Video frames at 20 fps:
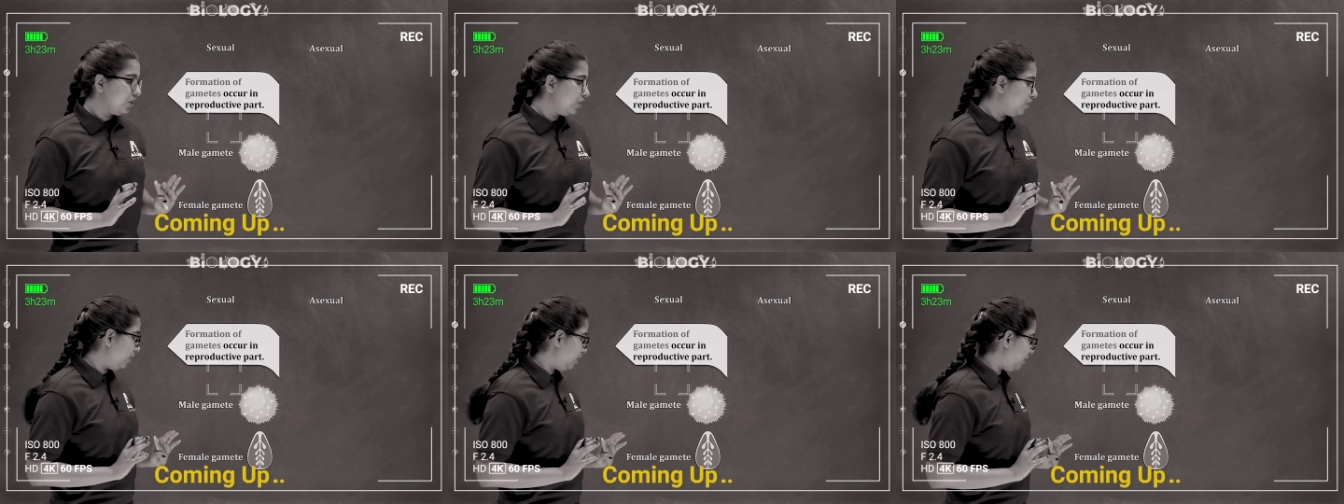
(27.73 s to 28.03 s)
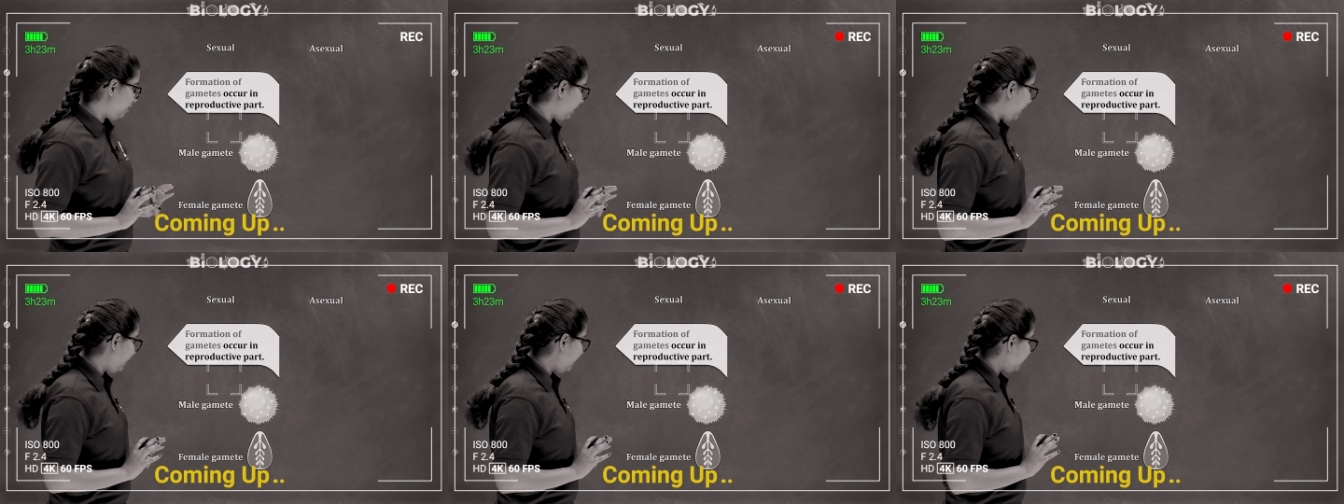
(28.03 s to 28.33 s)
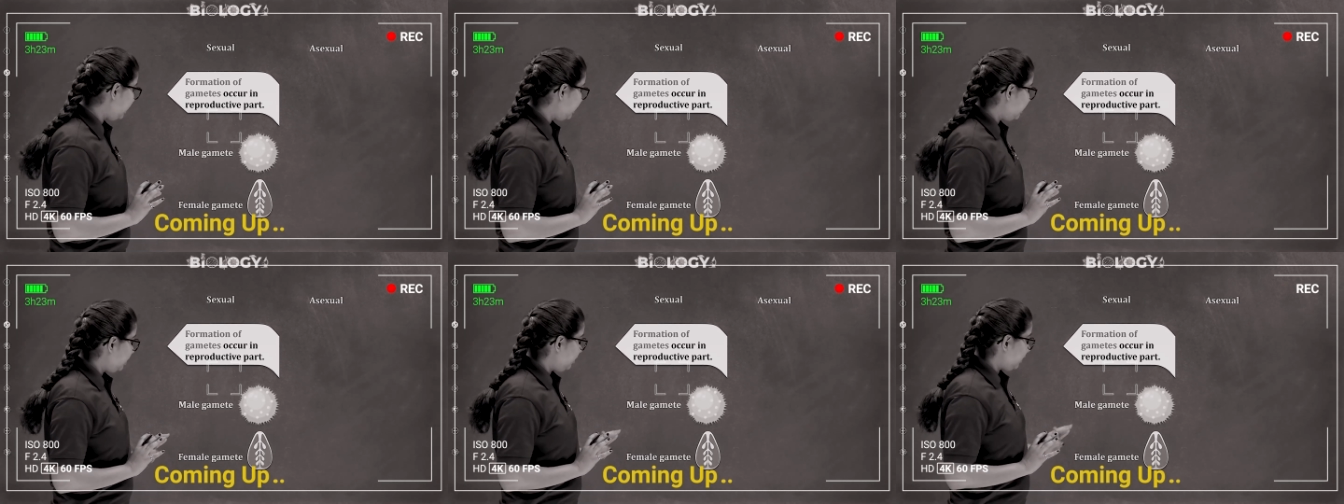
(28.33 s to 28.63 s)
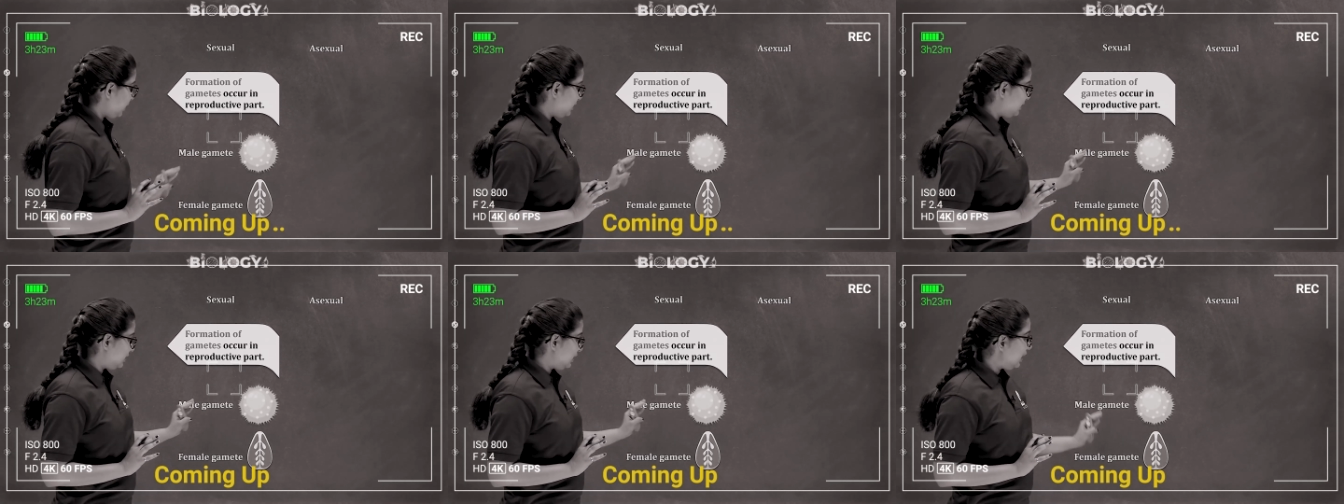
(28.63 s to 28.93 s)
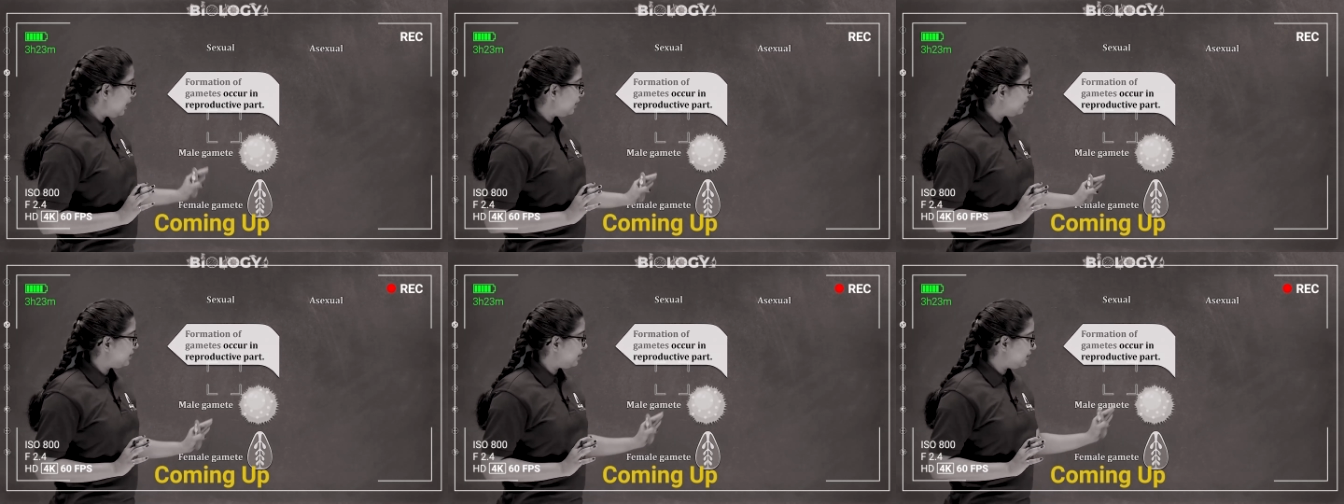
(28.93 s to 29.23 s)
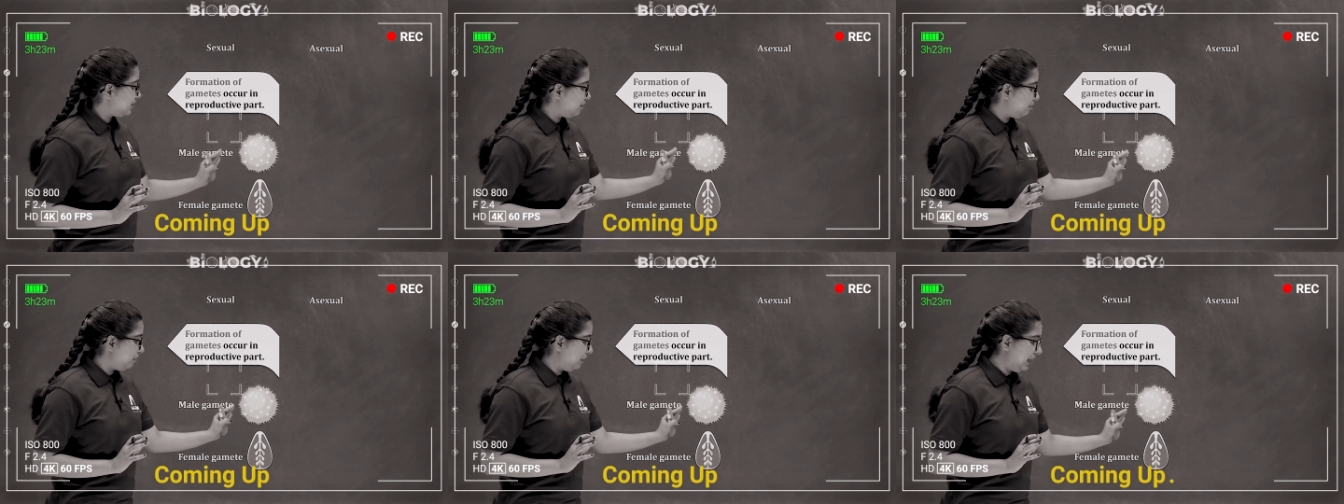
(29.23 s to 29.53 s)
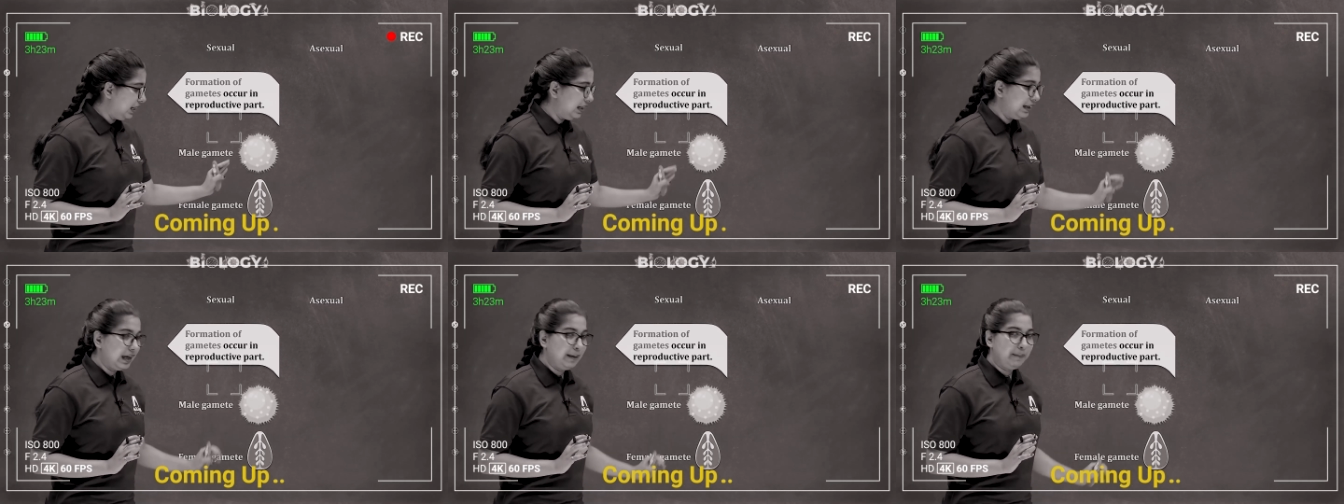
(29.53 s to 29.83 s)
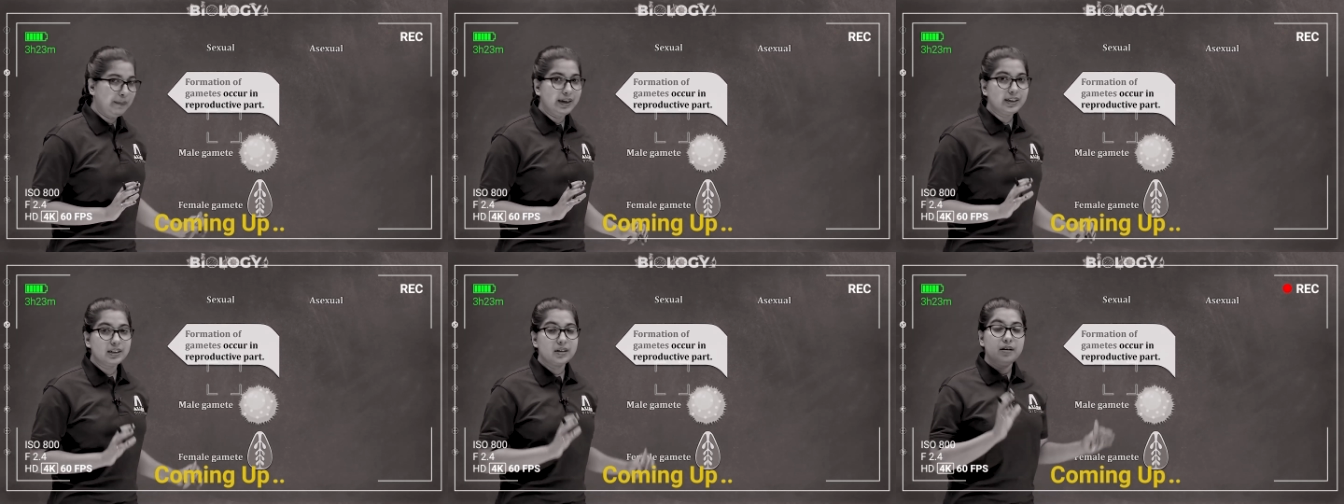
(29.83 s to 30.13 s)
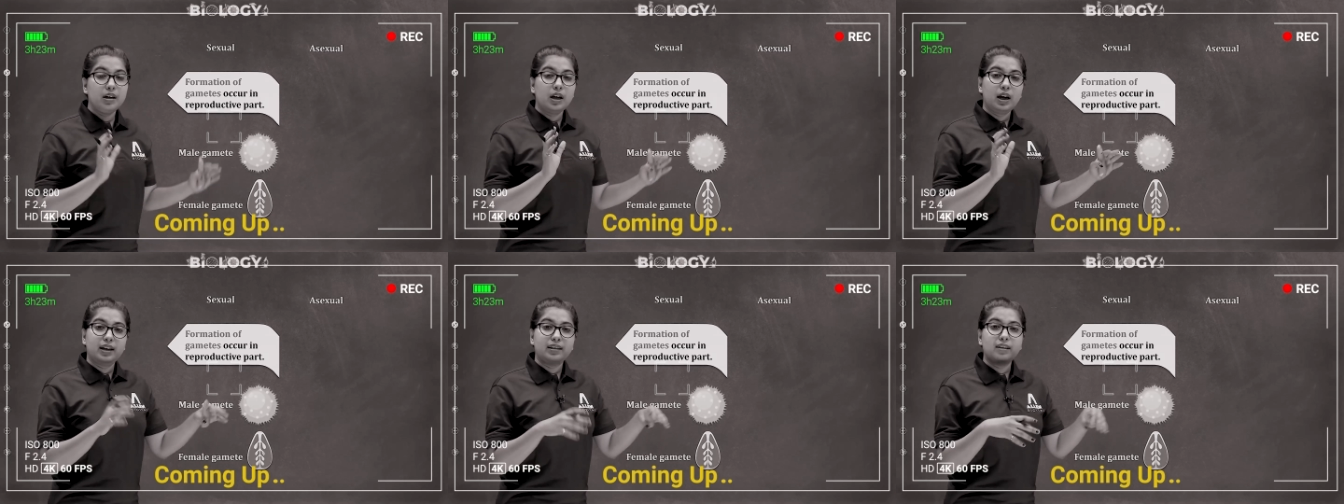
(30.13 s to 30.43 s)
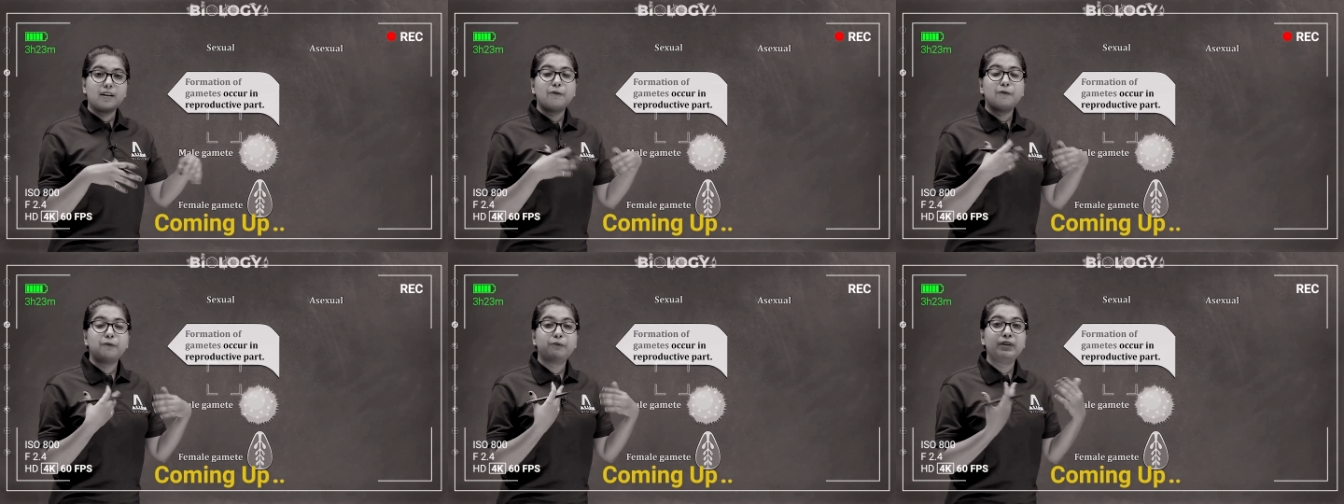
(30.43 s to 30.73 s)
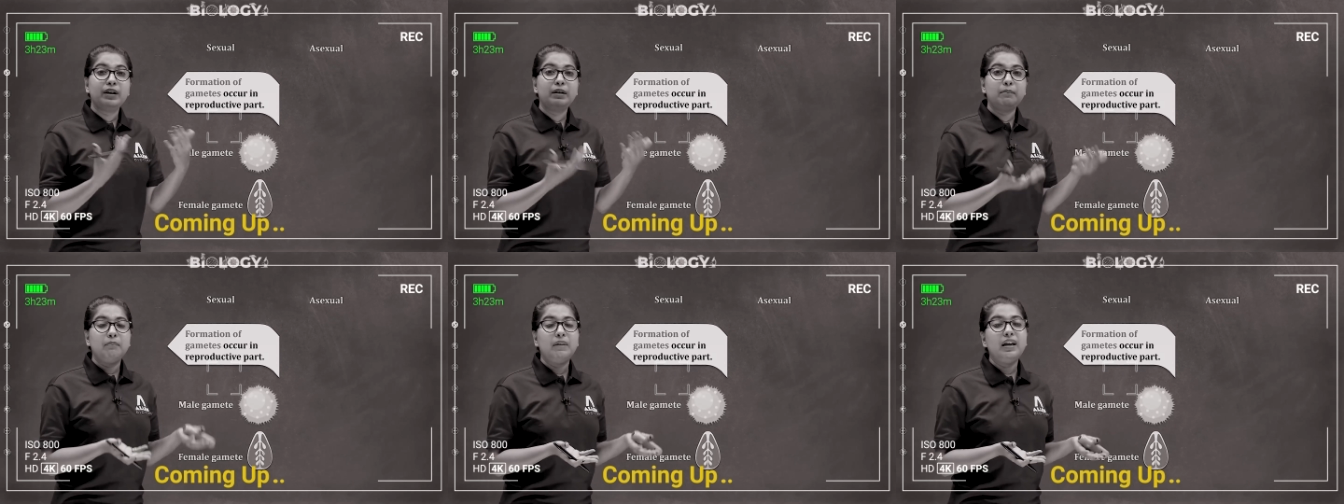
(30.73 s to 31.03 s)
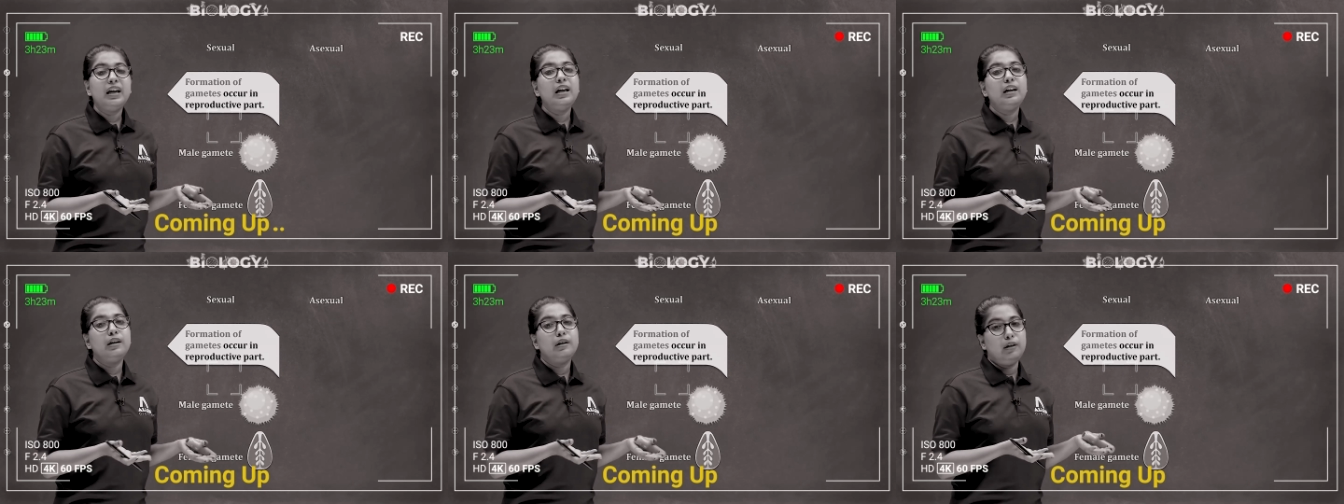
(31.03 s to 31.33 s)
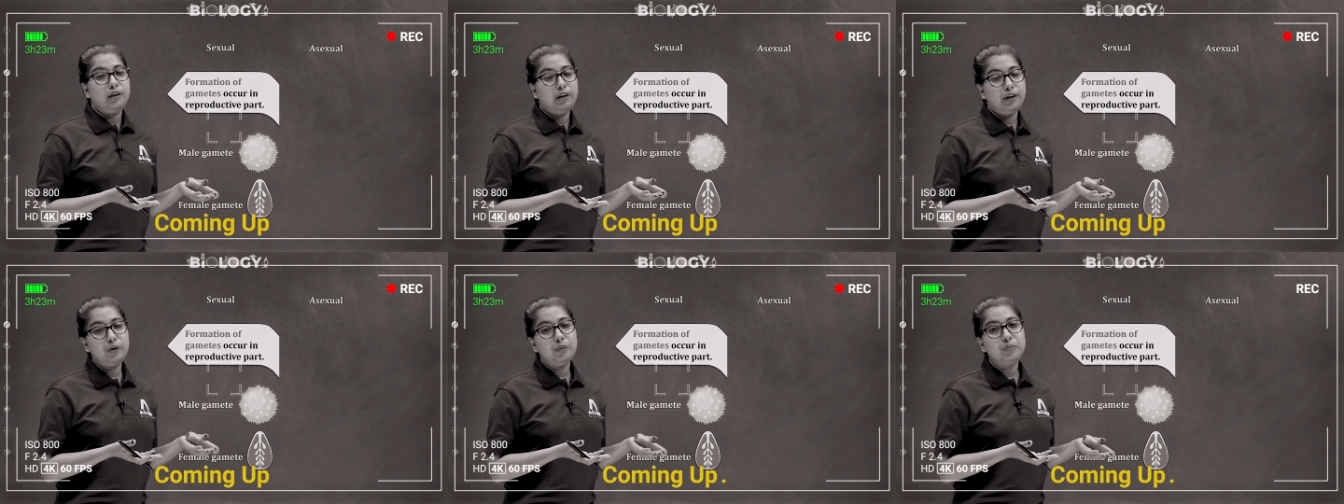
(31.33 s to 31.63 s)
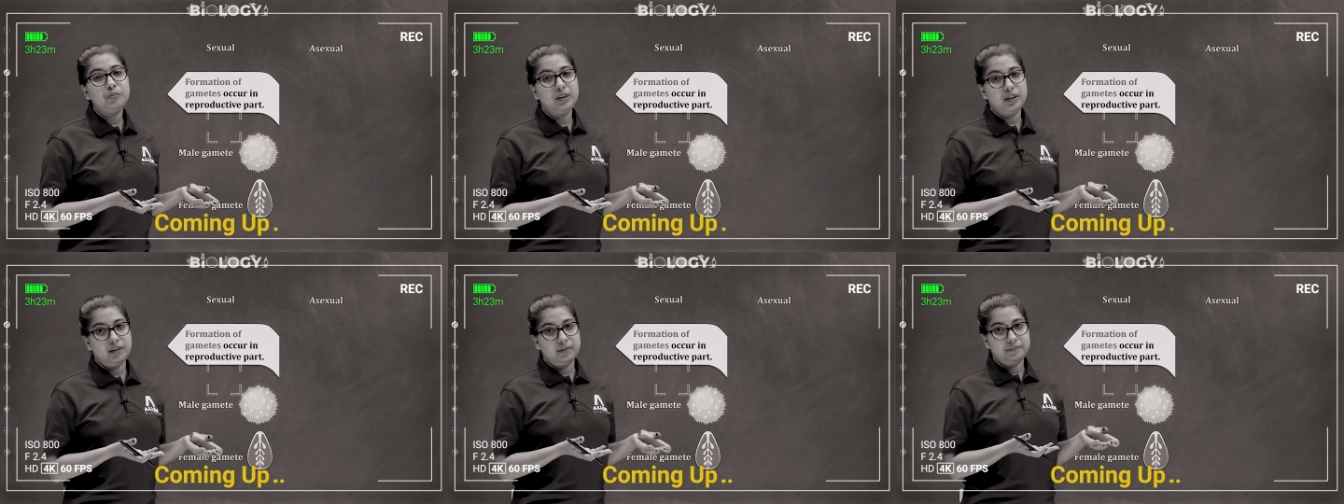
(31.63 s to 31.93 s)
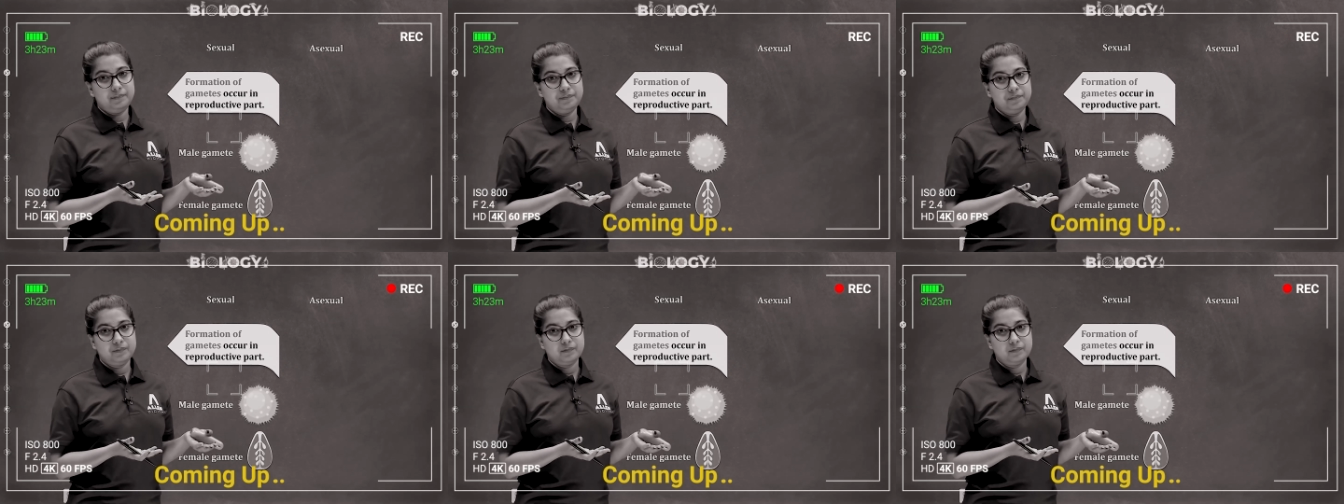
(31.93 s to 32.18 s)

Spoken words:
Alright, you can see here this is a male gamete. In the female human,